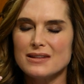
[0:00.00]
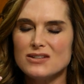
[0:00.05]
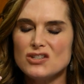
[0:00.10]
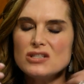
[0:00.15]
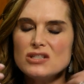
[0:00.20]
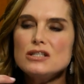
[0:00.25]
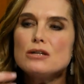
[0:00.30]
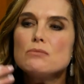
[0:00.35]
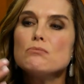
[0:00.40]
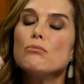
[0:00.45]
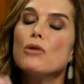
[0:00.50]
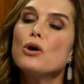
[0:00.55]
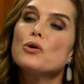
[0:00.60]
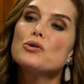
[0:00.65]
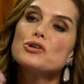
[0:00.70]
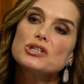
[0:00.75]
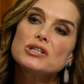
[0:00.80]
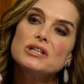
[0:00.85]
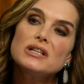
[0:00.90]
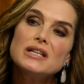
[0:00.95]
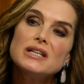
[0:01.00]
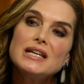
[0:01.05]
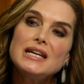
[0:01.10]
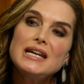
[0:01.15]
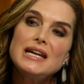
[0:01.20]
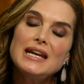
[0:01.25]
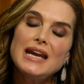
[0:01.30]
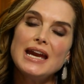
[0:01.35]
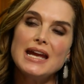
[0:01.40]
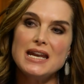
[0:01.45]
just
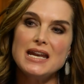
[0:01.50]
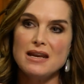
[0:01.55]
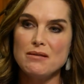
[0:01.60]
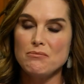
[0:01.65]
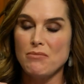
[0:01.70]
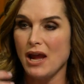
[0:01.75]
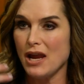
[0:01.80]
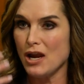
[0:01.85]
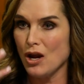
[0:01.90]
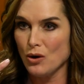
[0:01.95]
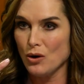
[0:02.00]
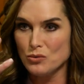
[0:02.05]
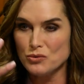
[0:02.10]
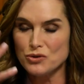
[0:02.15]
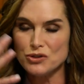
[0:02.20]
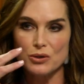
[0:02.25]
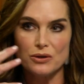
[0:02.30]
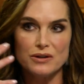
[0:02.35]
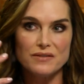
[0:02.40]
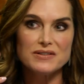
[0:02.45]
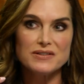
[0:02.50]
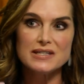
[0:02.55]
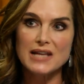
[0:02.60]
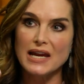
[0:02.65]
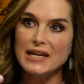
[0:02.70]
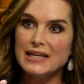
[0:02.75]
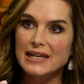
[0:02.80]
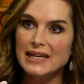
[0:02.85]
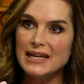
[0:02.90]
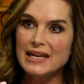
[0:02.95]
emotionally and in my own sort of
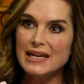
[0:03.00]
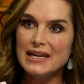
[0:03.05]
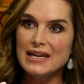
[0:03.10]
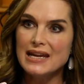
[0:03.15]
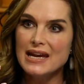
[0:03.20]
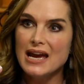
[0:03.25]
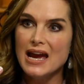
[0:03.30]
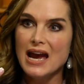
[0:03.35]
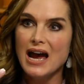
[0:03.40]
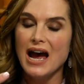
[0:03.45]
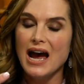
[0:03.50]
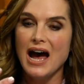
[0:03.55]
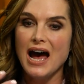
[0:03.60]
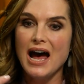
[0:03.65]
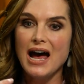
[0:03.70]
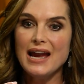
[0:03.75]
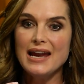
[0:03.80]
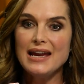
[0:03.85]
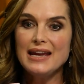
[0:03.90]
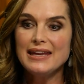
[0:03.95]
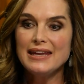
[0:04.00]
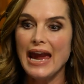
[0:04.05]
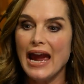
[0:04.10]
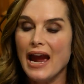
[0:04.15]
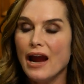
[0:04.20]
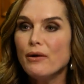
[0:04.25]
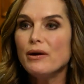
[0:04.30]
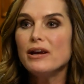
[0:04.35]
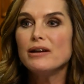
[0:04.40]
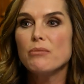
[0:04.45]
psyche. I
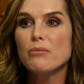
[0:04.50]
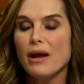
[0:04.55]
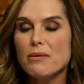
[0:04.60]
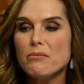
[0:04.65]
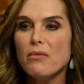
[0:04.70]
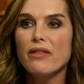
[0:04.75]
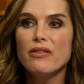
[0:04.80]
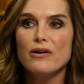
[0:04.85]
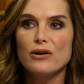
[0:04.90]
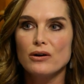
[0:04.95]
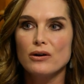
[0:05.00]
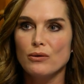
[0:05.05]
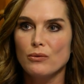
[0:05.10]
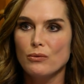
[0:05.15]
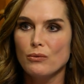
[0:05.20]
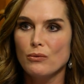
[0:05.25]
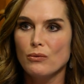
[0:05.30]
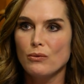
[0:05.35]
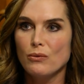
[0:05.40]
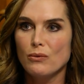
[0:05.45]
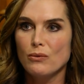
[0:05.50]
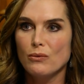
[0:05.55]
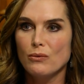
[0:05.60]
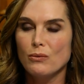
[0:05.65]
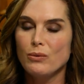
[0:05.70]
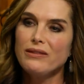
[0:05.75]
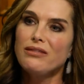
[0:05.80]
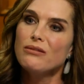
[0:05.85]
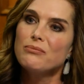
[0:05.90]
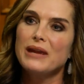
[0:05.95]
carried my mother
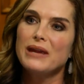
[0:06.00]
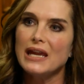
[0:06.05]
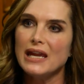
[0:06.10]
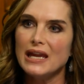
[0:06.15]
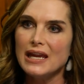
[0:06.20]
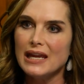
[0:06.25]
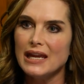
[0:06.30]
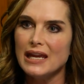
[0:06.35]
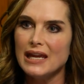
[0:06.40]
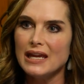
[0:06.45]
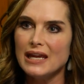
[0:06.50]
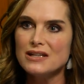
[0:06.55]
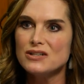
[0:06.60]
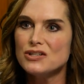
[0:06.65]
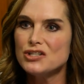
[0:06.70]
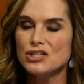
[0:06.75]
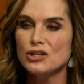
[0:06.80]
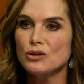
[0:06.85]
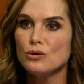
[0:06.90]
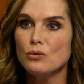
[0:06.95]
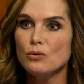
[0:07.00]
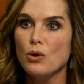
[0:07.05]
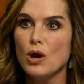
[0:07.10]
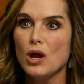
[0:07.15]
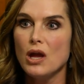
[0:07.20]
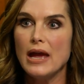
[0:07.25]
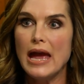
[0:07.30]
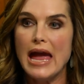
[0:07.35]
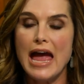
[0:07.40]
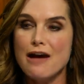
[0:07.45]
with me into
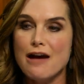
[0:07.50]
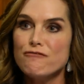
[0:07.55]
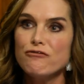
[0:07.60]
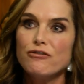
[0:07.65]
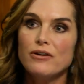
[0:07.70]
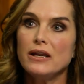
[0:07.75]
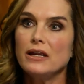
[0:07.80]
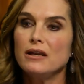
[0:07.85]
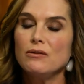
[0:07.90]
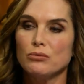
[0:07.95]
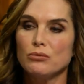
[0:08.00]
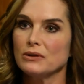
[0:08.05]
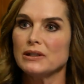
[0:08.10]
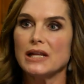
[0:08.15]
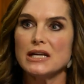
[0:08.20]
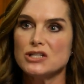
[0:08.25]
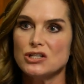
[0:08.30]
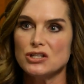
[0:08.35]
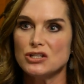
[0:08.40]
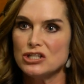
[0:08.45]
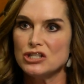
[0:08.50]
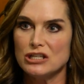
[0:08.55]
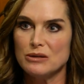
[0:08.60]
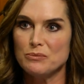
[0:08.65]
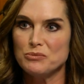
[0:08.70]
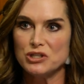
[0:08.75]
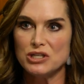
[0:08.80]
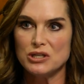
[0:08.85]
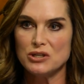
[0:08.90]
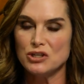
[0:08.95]
every
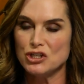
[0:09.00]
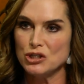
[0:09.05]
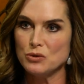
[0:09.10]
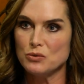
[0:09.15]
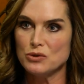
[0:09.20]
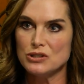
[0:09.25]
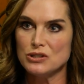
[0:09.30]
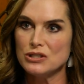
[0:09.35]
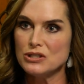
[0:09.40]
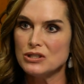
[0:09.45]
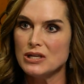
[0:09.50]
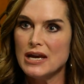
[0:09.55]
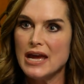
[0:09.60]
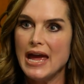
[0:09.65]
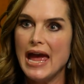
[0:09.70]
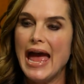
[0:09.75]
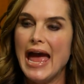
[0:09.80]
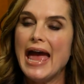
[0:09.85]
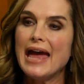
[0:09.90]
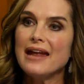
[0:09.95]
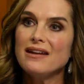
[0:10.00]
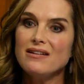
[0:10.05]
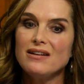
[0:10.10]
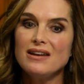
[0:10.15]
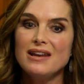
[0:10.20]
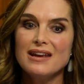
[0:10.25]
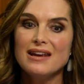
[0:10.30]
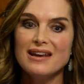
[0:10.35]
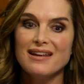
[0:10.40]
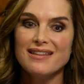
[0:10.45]
relationship. She, she was, oh.
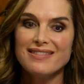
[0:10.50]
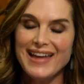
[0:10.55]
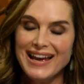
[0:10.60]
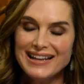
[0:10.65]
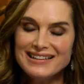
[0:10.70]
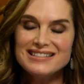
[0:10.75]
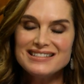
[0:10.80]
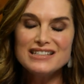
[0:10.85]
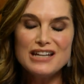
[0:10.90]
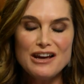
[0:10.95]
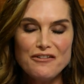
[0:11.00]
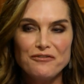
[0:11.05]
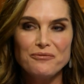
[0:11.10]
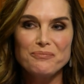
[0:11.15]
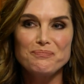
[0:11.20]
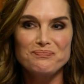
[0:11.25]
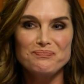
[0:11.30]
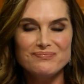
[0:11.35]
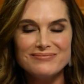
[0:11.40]
and that stuff,